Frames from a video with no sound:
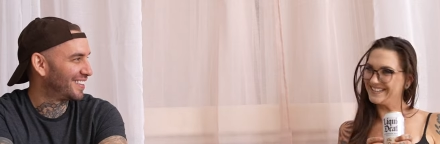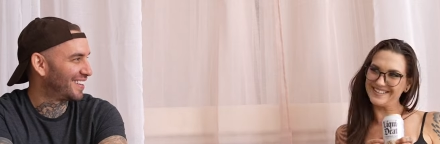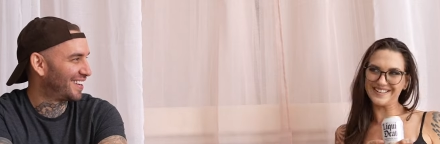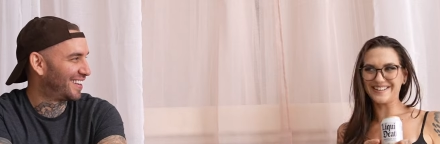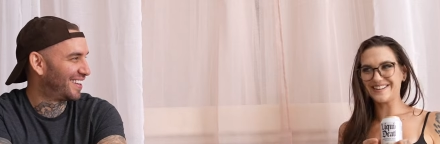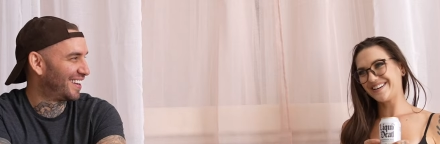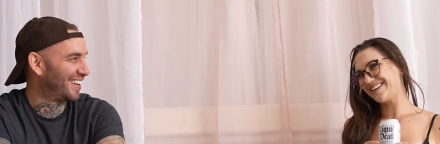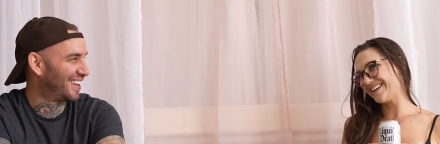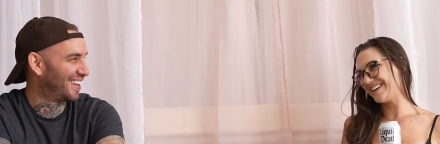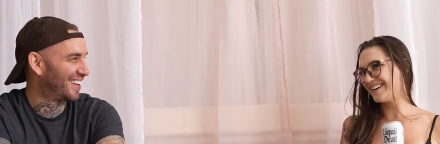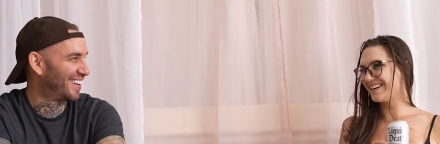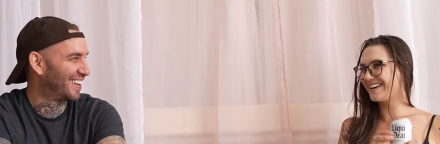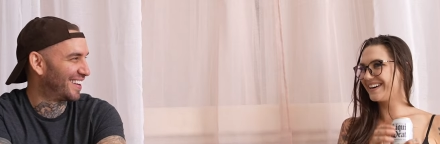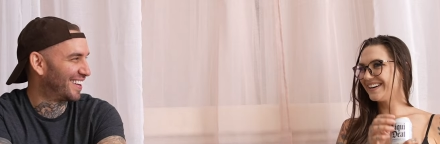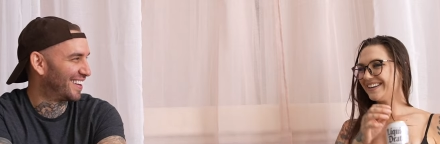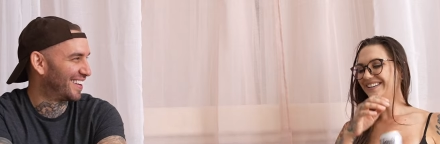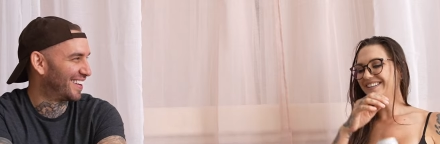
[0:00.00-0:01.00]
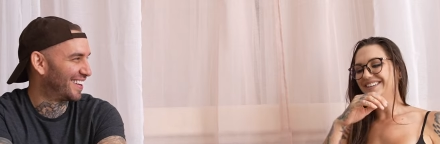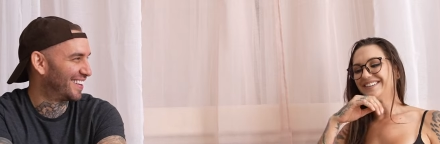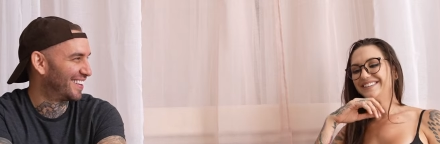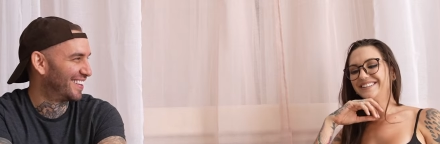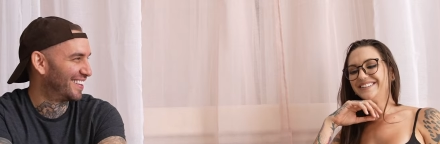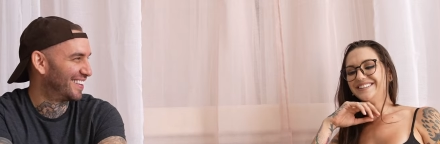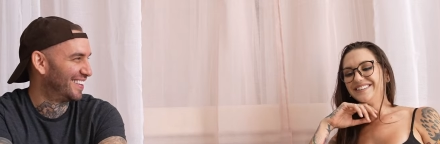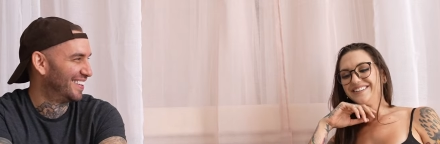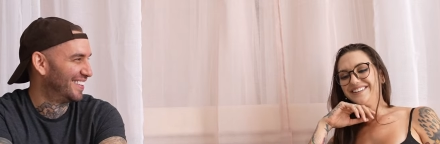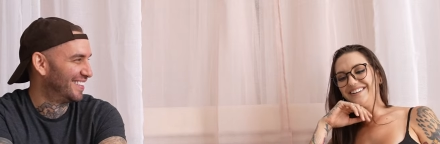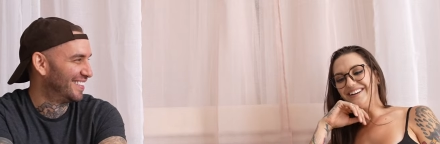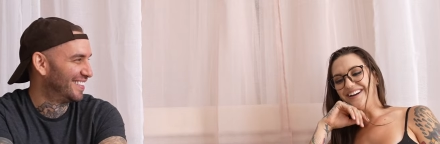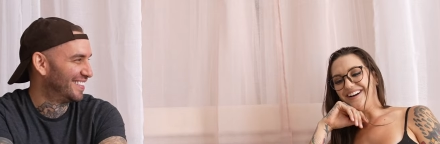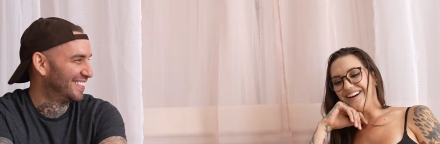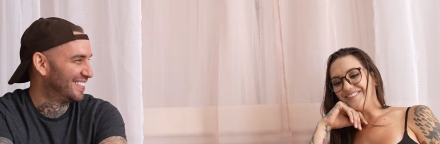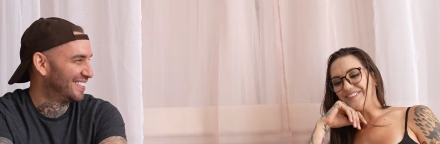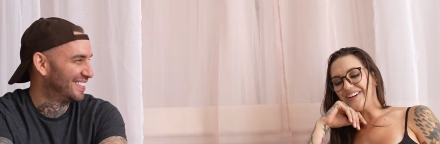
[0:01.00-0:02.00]
Speaker 1: her.
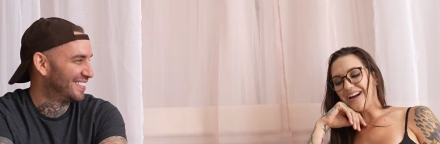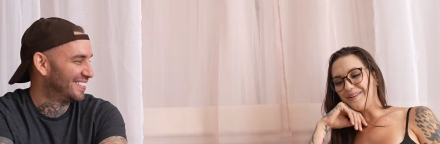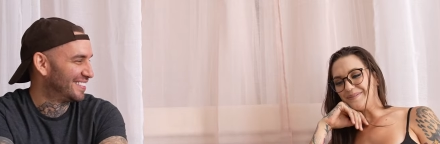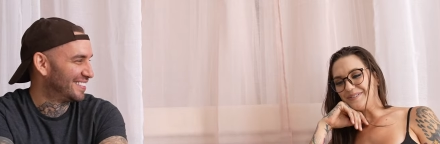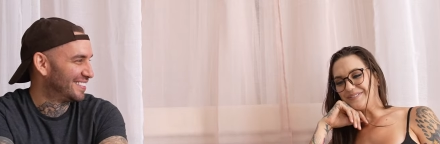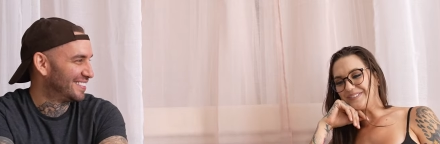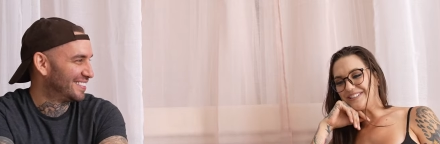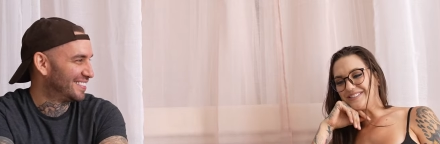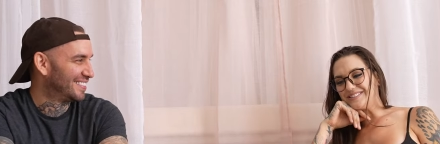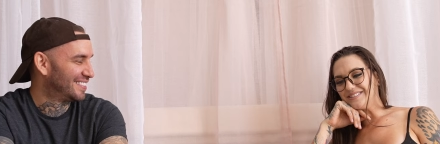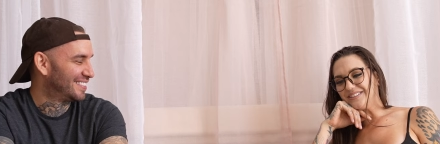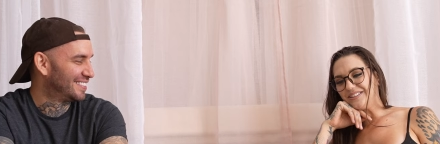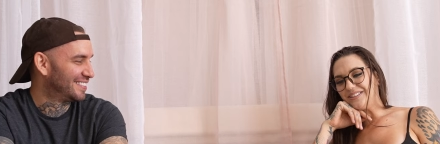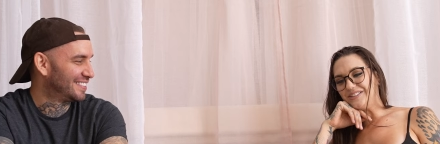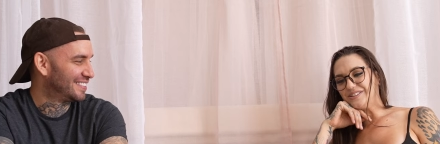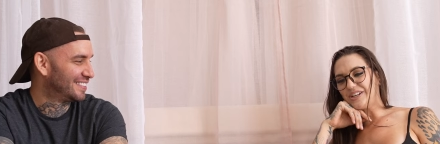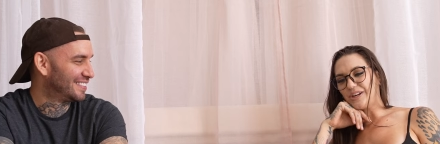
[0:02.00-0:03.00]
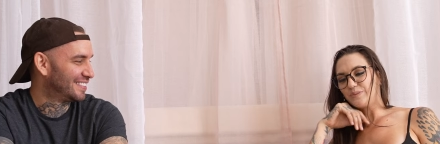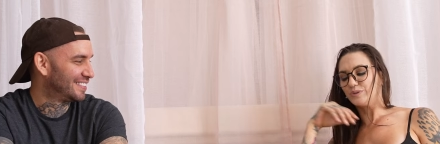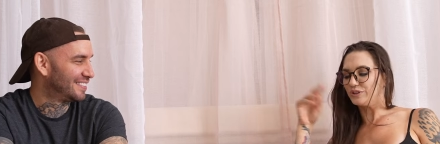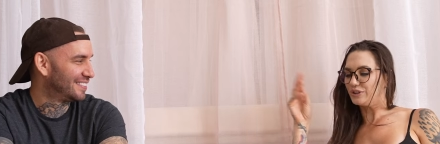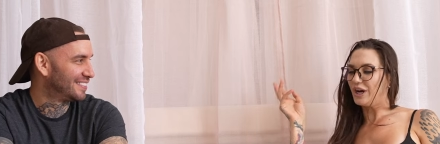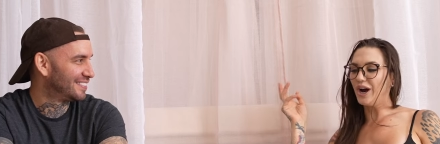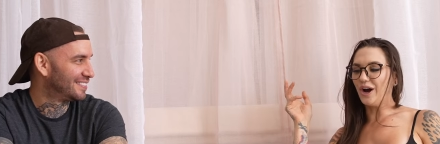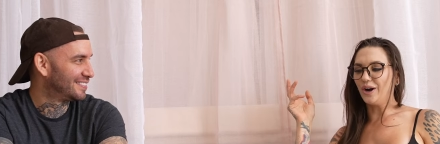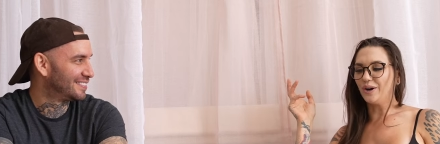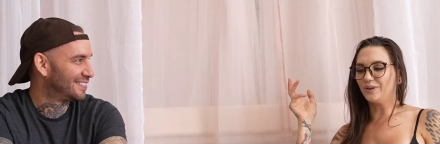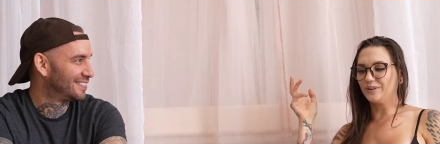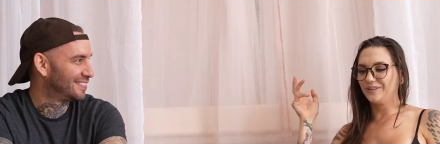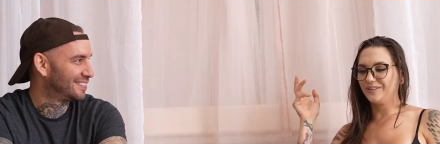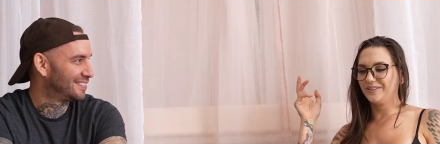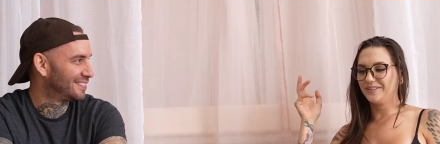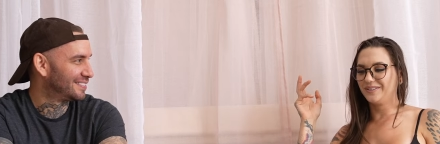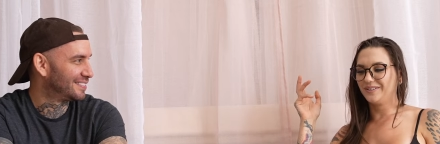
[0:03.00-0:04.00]
um, it happened recently, and he's like, well, yeah,
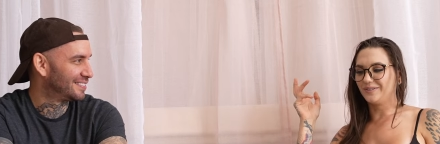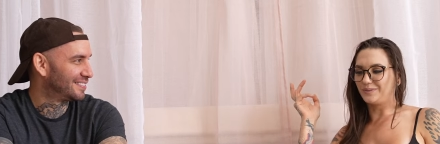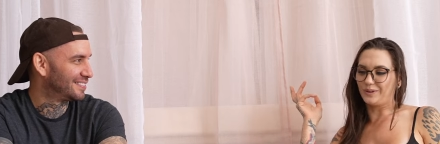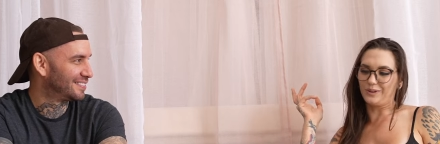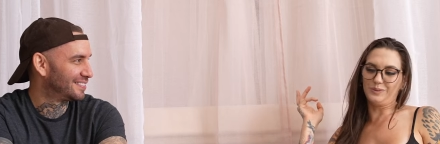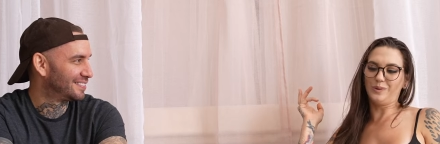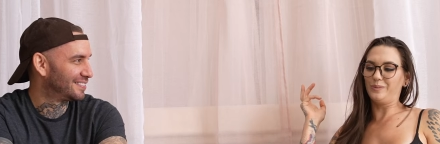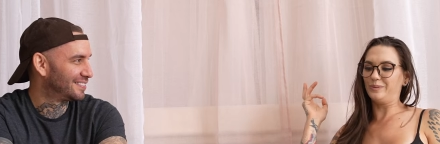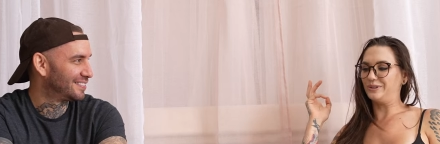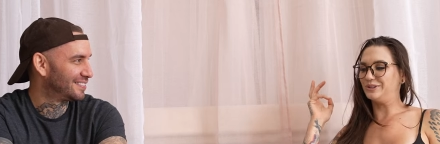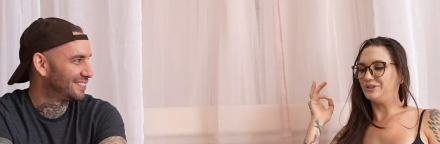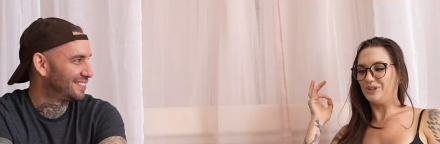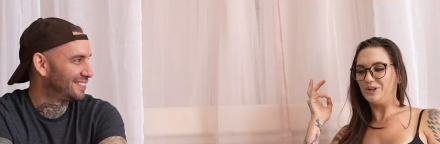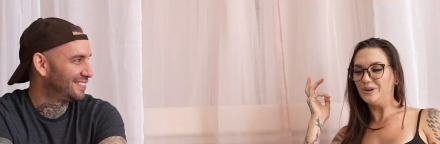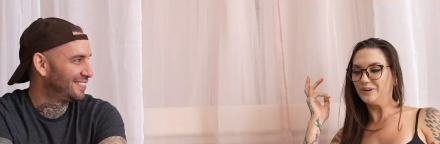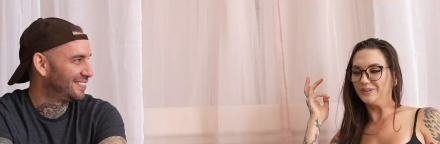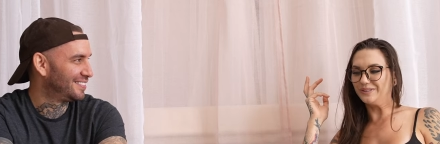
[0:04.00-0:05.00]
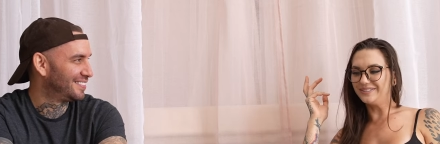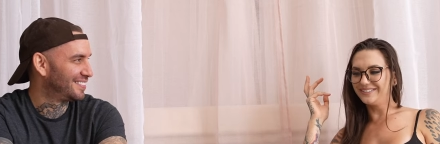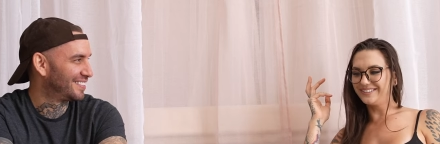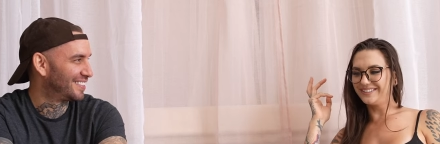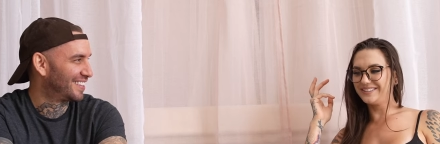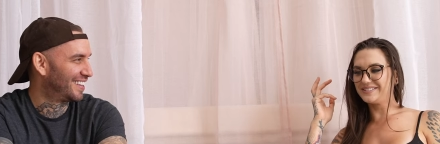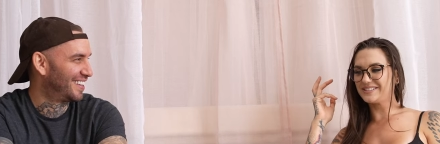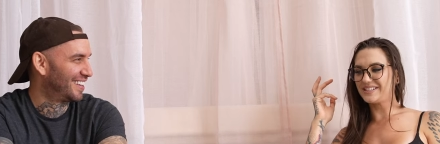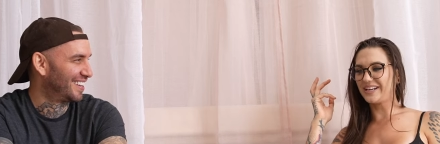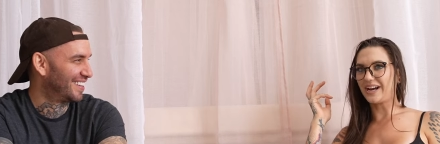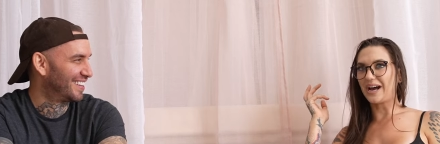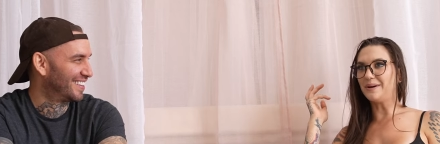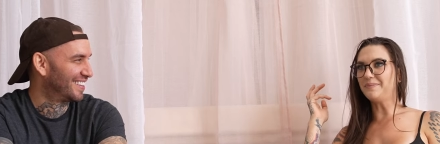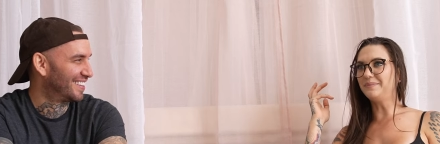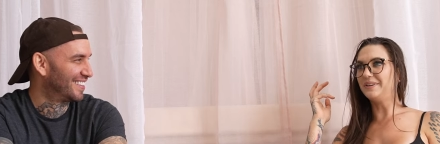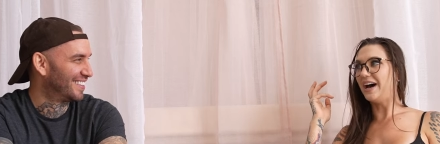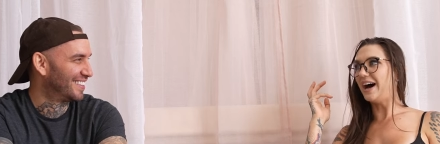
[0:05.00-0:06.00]
what do you want me to do? And I was like,
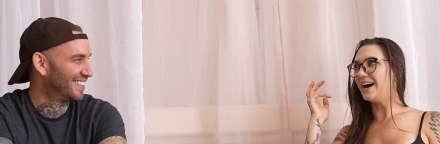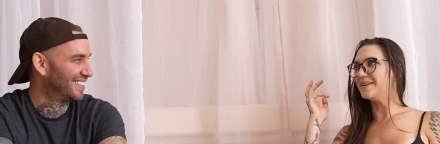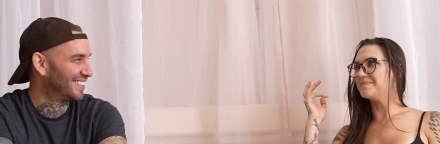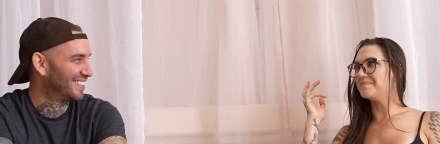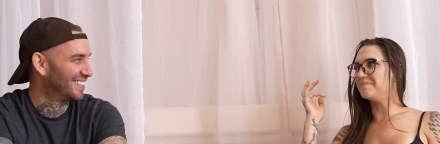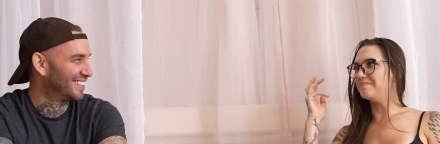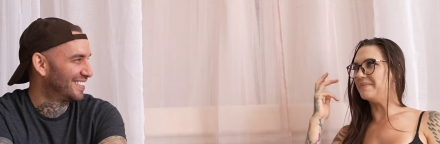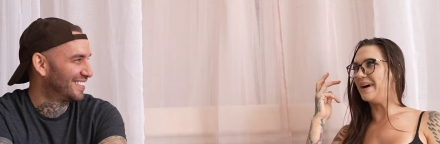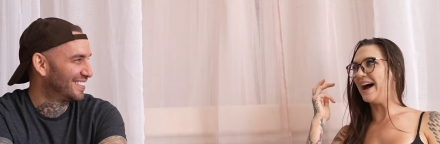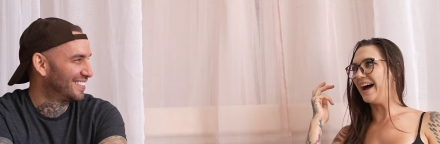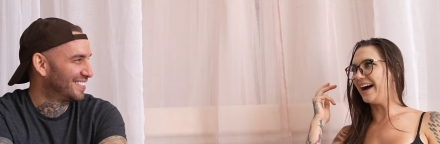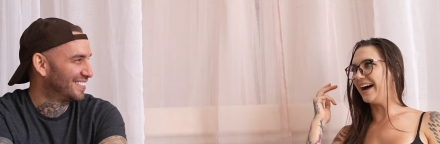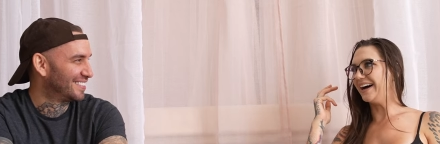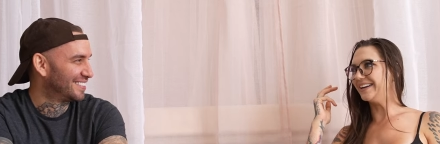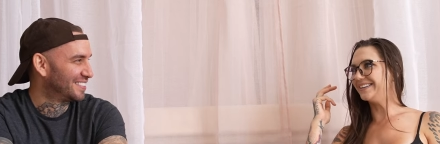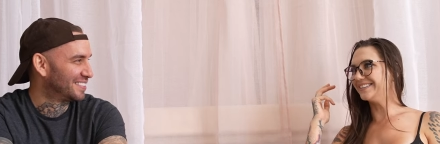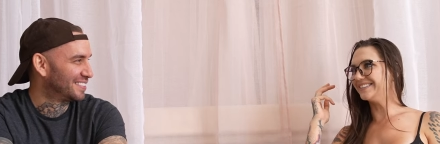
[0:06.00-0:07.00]
I'm not mad.